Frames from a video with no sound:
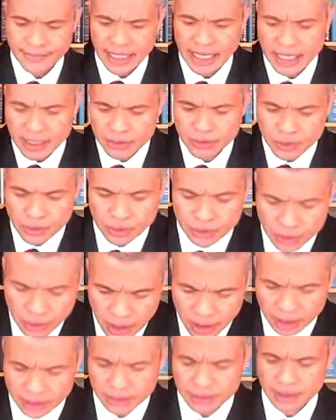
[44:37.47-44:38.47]
and do
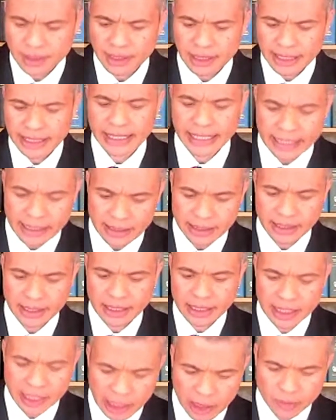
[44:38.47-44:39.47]
not let
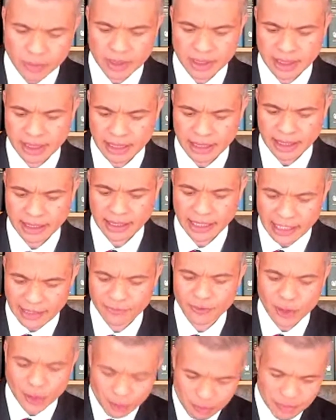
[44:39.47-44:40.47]
any iniquity
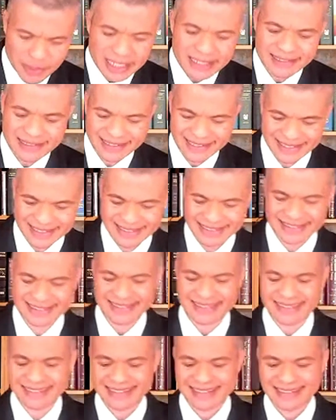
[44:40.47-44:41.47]
have dominion
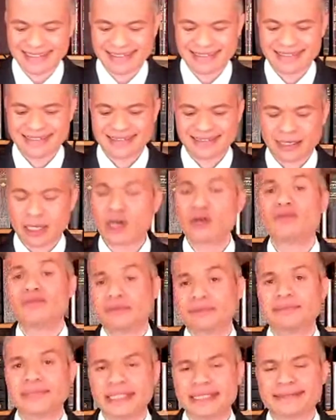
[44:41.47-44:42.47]

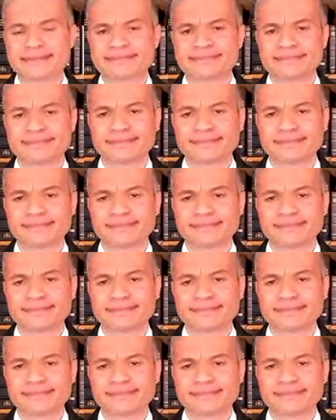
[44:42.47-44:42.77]
over me.